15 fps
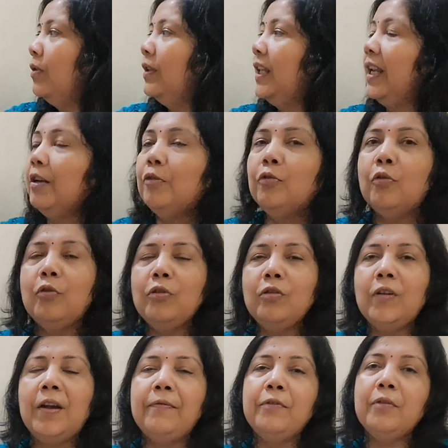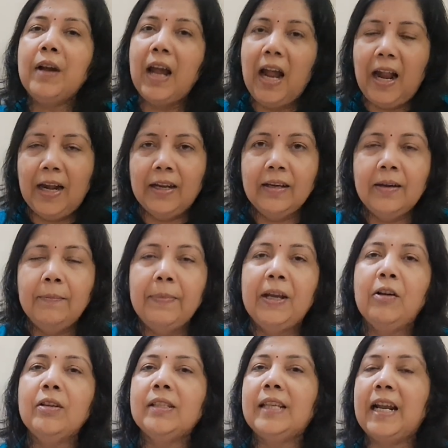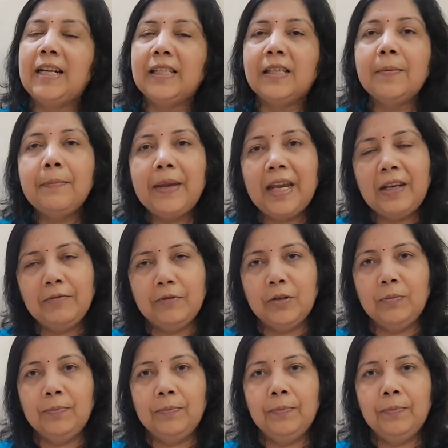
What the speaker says: then go you have to add because that's the main verb.